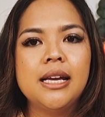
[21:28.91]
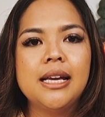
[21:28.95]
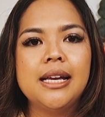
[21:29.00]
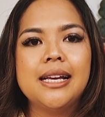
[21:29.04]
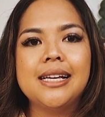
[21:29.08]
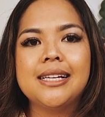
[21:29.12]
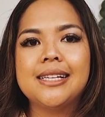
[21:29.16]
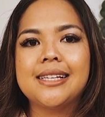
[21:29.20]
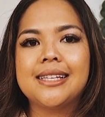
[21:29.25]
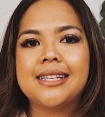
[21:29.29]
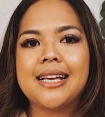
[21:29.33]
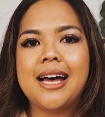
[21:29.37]

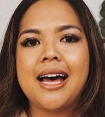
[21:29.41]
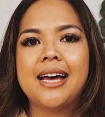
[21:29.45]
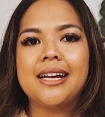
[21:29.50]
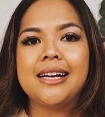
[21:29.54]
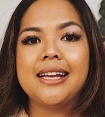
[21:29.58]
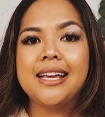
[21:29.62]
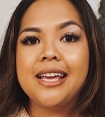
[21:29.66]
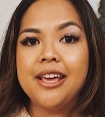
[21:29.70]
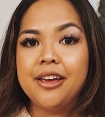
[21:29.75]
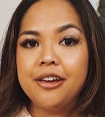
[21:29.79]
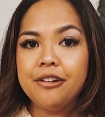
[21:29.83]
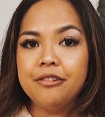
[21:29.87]
is that
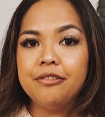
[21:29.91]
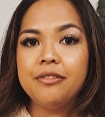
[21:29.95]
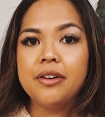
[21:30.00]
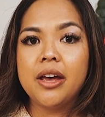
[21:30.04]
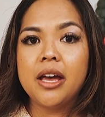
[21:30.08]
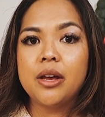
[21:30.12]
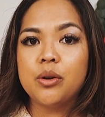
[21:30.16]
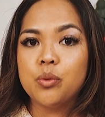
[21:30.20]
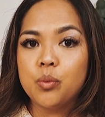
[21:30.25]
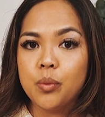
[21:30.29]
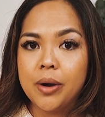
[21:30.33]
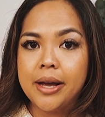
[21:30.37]
if
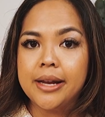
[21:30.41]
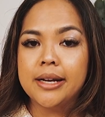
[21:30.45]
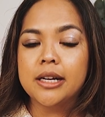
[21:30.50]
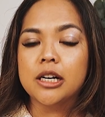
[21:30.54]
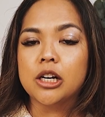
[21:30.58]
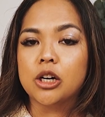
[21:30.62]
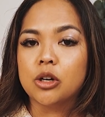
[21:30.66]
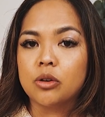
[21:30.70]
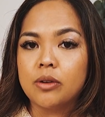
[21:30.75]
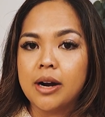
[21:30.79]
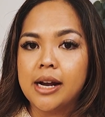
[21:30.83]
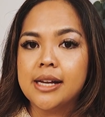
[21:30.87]
and when a
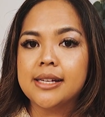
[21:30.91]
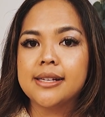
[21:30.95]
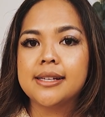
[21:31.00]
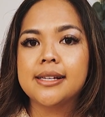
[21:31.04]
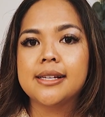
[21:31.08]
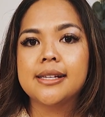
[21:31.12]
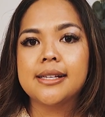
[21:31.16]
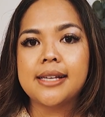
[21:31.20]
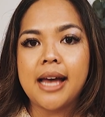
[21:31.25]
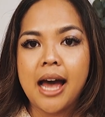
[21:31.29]
crisis